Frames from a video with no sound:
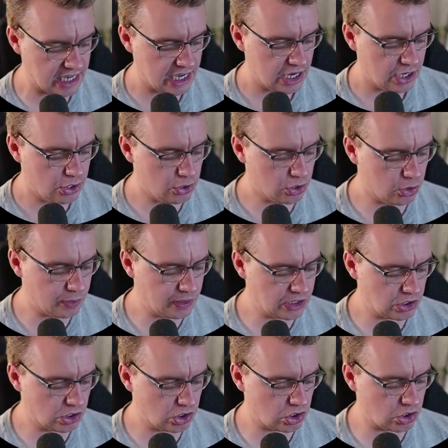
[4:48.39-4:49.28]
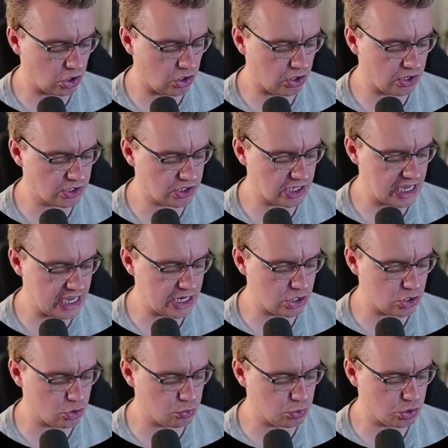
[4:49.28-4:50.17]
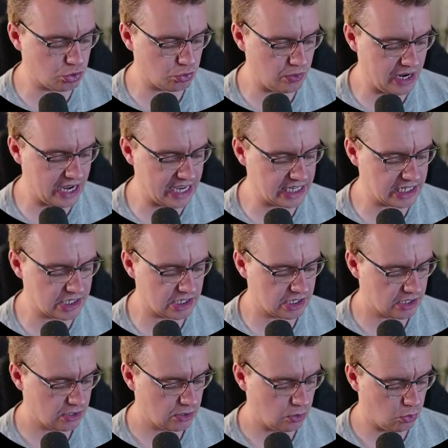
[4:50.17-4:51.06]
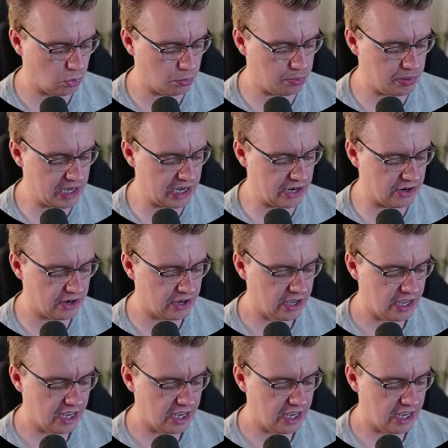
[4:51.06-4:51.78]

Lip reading: you're going to start a new trace up here.